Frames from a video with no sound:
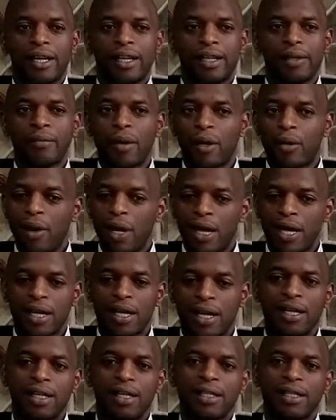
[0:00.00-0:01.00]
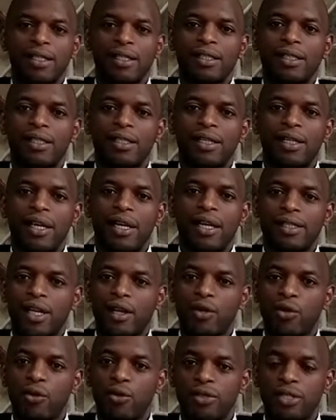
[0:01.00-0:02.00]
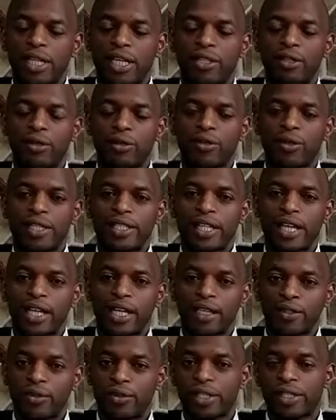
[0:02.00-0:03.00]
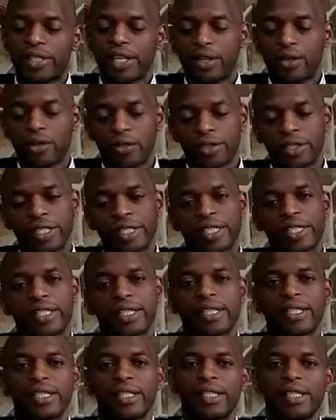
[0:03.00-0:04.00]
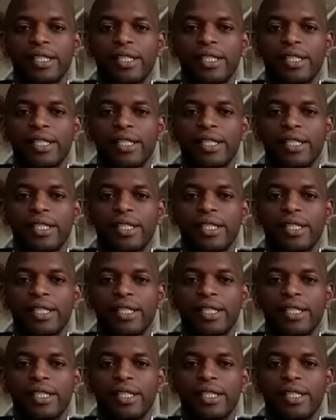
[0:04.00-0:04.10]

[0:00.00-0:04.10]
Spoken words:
In my work as a coach and also as a counseling psychologist,